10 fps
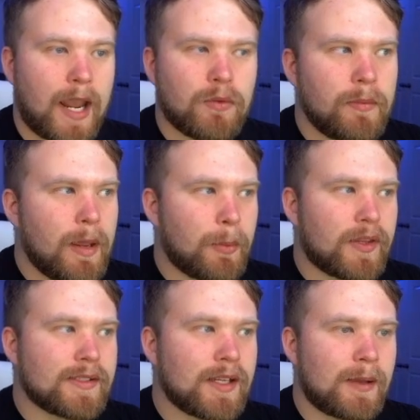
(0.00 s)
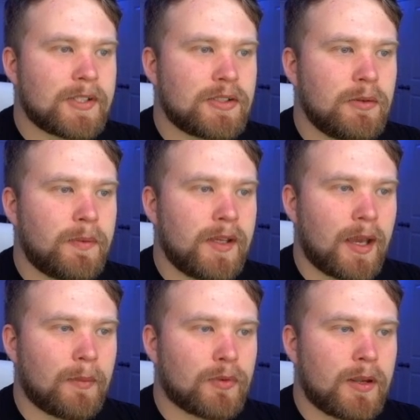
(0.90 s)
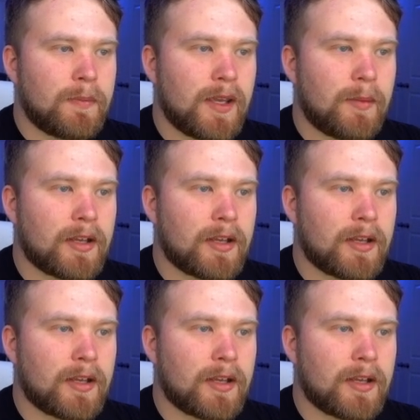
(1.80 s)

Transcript: And remember, this stops at 2 p.m. 3 p.m.